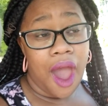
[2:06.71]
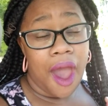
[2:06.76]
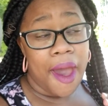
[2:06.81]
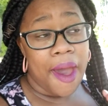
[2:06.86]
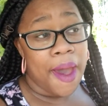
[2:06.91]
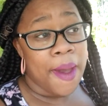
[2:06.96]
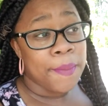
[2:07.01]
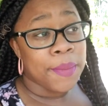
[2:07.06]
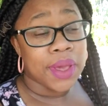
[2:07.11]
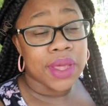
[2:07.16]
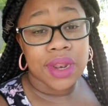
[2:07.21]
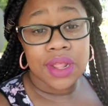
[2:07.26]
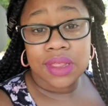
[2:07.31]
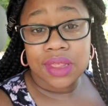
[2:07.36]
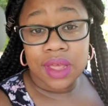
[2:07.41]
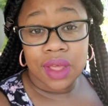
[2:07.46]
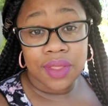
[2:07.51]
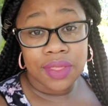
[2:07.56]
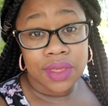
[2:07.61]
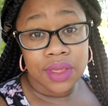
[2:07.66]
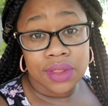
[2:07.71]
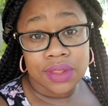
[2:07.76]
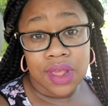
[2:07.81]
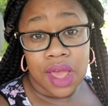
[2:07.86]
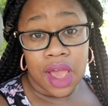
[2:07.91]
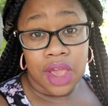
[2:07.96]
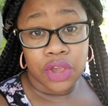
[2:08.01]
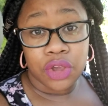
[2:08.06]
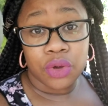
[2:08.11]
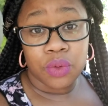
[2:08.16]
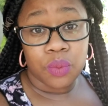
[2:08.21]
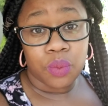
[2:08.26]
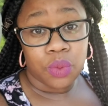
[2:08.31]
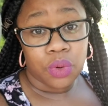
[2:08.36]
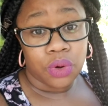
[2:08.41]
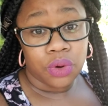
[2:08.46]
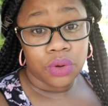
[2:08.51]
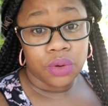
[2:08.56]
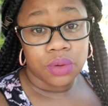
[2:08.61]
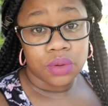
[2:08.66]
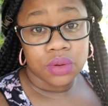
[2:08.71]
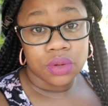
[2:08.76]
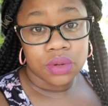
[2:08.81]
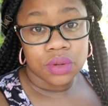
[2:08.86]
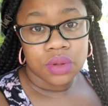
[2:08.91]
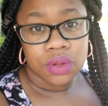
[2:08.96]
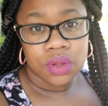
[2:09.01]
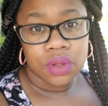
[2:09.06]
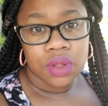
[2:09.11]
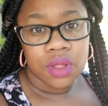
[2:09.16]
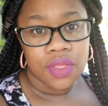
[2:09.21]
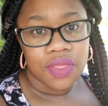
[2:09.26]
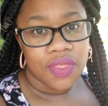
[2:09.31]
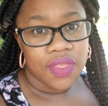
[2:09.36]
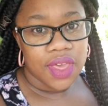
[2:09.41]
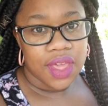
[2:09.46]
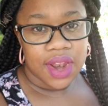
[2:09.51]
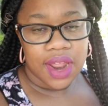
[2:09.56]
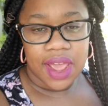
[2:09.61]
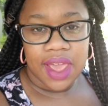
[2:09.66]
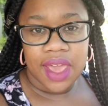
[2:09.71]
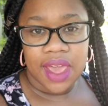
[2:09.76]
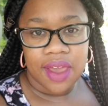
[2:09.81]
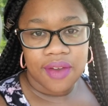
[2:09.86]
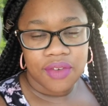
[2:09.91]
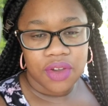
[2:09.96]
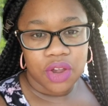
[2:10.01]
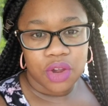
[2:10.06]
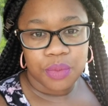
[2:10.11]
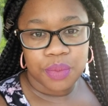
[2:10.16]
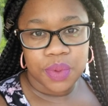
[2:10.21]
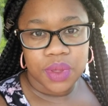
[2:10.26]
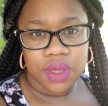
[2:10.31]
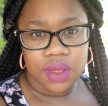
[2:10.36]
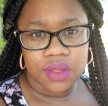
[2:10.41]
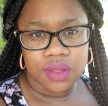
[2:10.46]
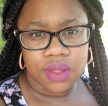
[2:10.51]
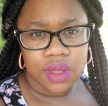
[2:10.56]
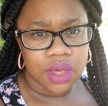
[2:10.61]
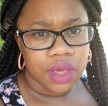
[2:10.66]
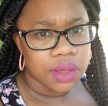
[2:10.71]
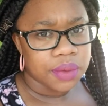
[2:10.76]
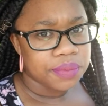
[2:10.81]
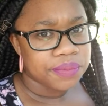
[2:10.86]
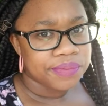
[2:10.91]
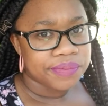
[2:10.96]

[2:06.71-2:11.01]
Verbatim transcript: I'm going to tell the entire world that I have herpes. Like,